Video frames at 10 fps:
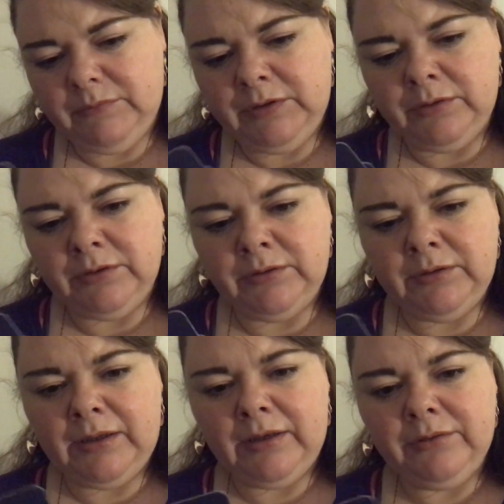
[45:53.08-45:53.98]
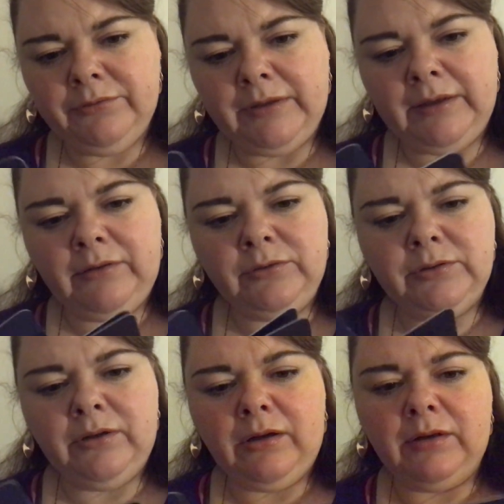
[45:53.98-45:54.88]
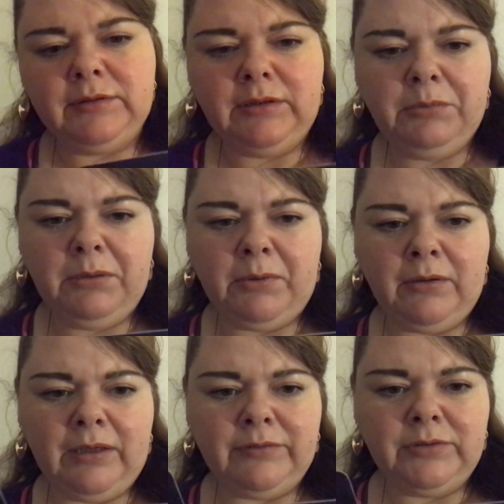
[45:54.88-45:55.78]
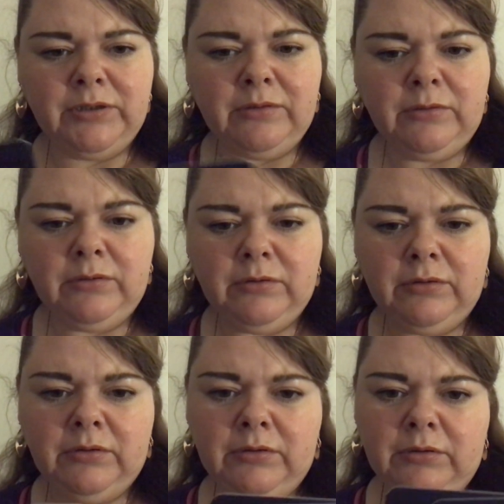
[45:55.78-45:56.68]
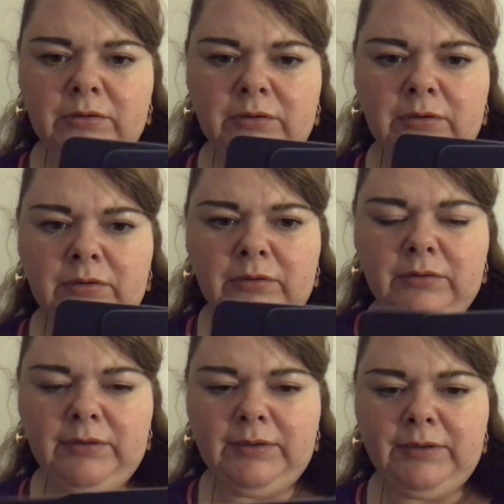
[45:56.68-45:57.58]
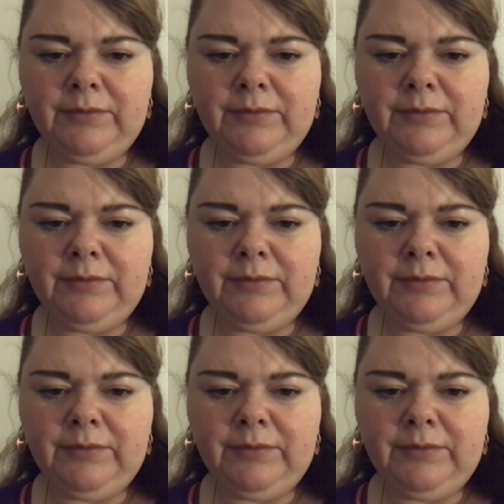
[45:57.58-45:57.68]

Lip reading: You know, you're kind of like losing heart a little bit about life in general. So,